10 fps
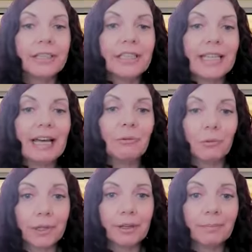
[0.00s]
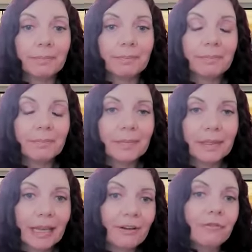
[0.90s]
fall into that rhythm
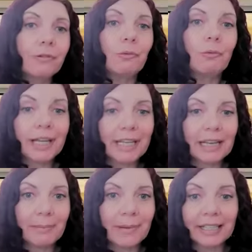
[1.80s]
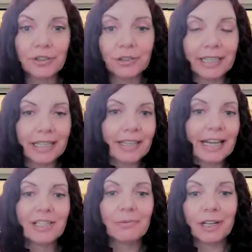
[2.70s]
of waking up naturally.
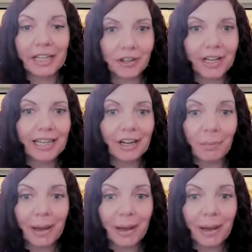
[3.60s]
And that's what I try to